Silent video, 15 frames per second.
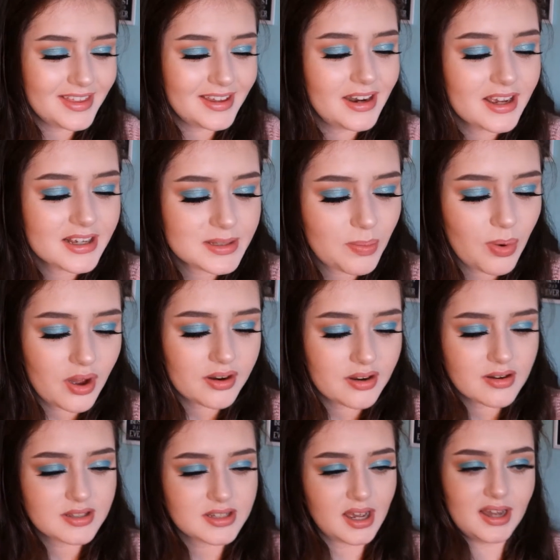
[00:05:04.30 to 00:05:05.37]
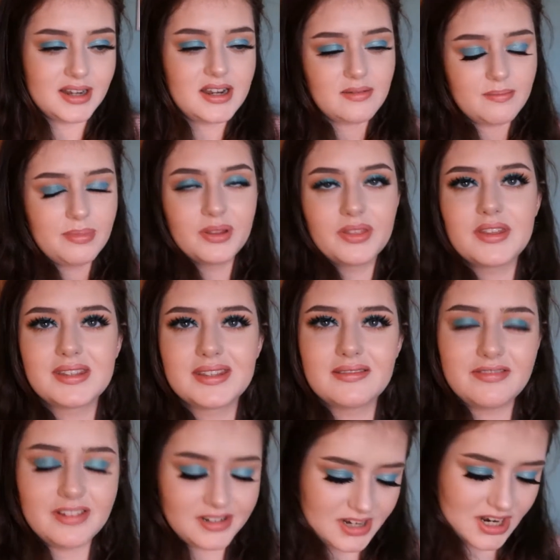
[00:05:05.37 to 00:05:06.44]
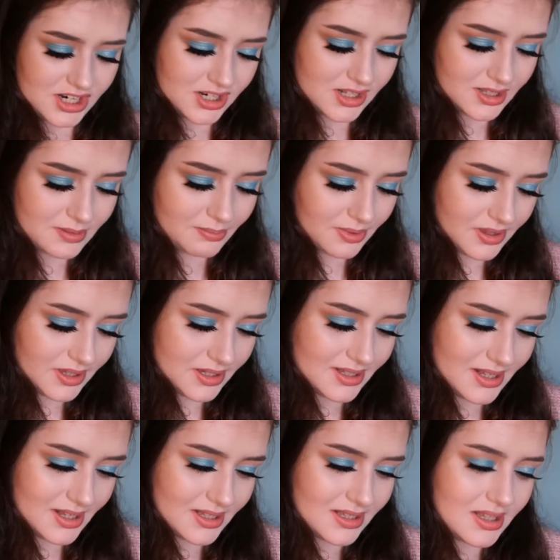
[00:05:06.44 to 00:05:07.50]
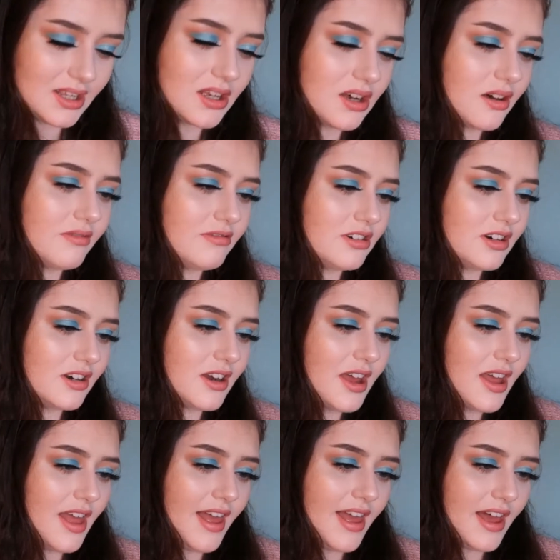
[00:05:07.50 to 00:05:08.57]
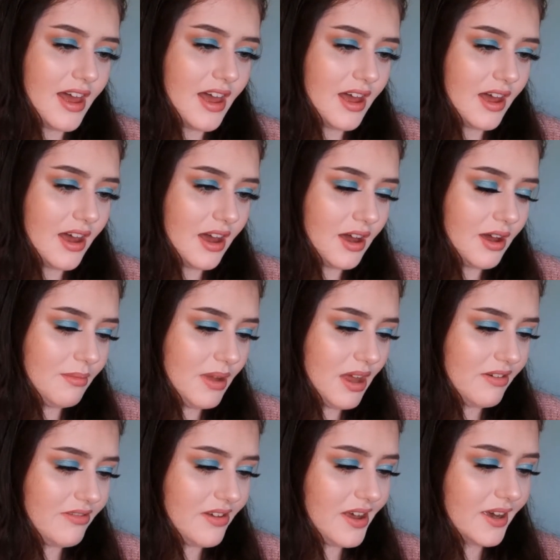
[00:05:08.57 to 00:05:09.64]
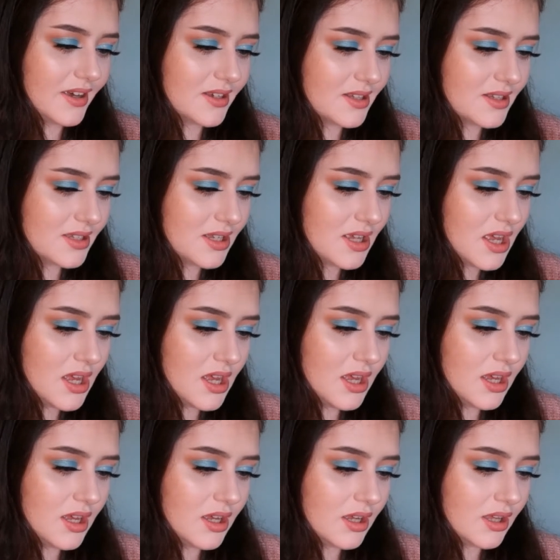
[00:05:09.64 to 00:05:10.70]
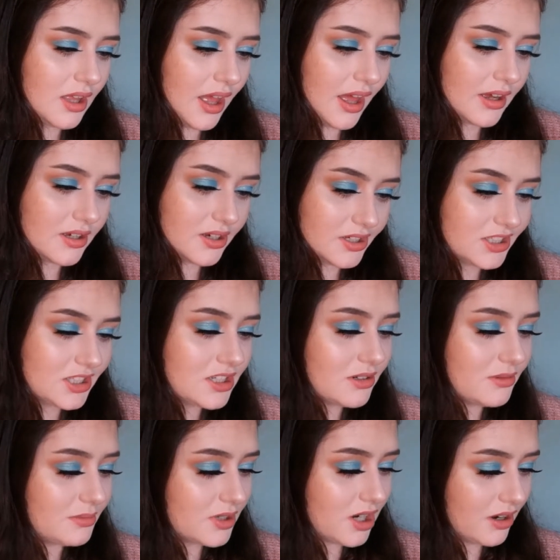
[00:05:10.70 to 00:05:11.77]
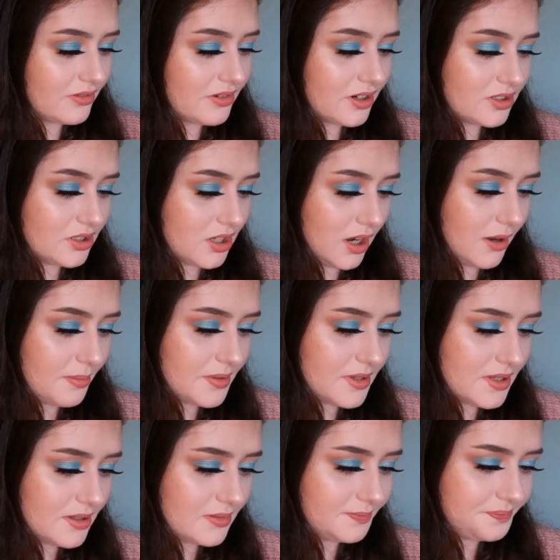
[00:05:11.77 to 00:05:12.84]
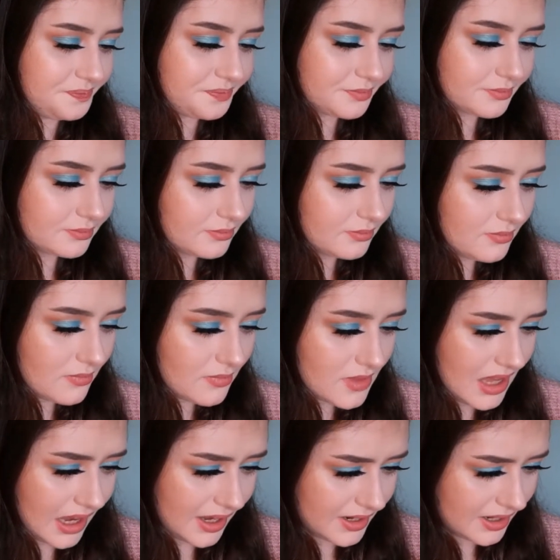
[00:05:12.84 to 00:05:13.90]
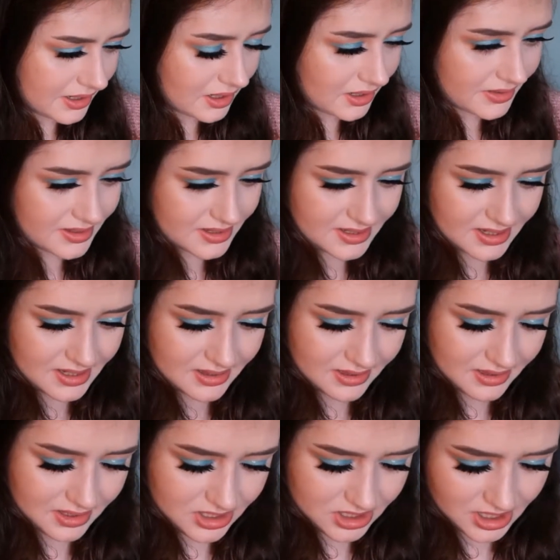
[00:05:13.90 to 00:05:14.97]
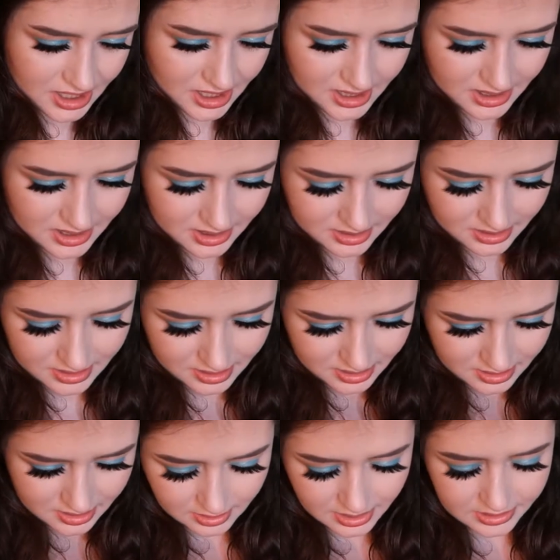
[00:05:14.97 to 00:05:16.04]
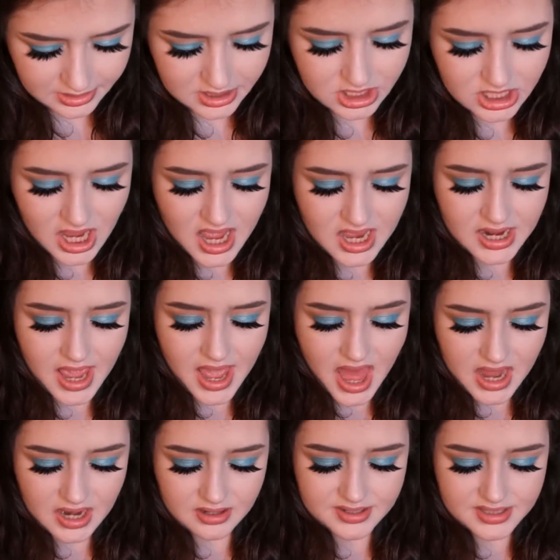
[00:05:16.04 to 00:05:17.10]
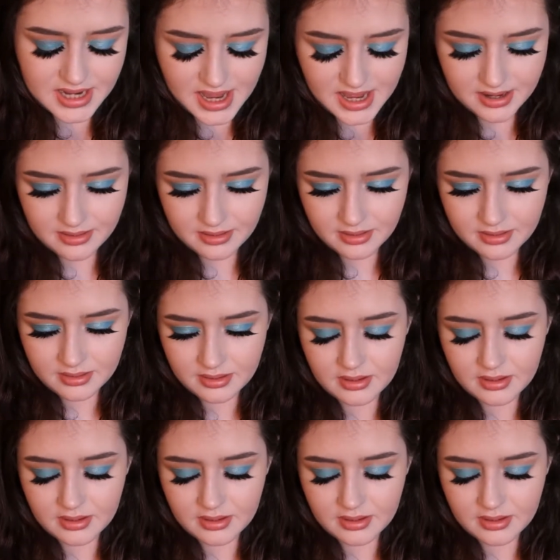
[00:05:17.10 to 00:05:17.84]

The next product, I didn't put this in foundations, but this is the Cover FX Custom Cover Drops, and I got this in the shade N10.